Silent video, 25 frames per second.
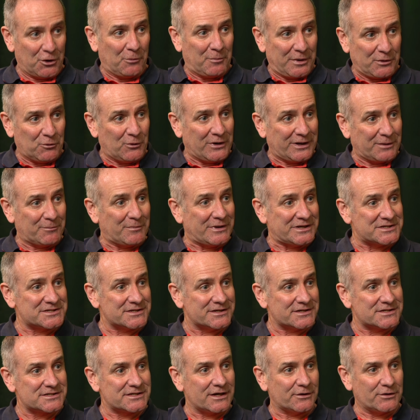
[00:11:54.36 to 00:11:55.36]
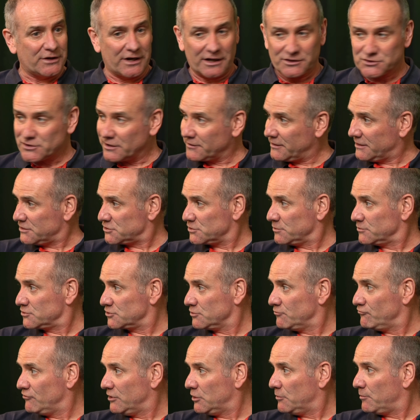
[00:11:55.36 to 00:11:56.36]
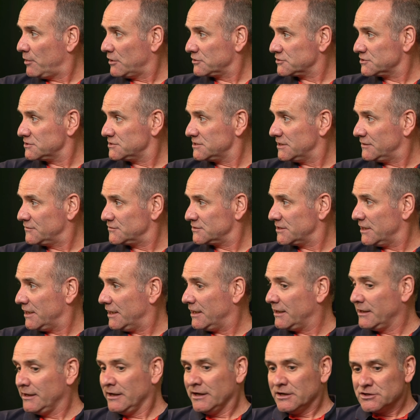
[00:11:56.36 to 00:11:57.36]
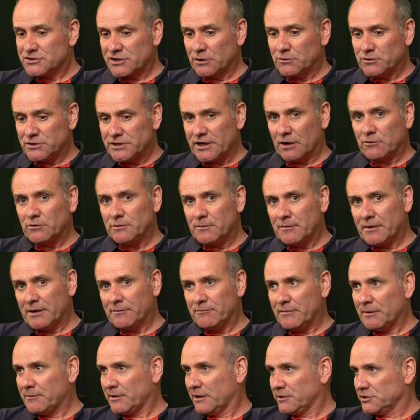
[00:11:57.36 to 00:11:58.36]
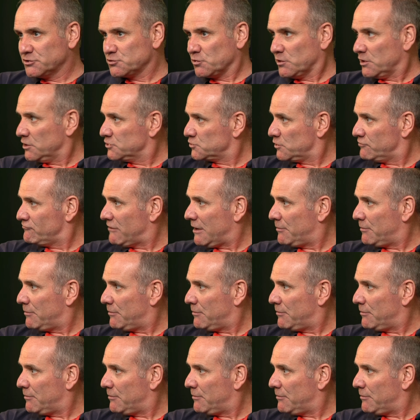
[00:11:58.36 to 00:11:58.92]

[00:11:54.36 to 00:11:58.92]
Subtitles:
not be winning business. So, so I think some real positives there. So, as we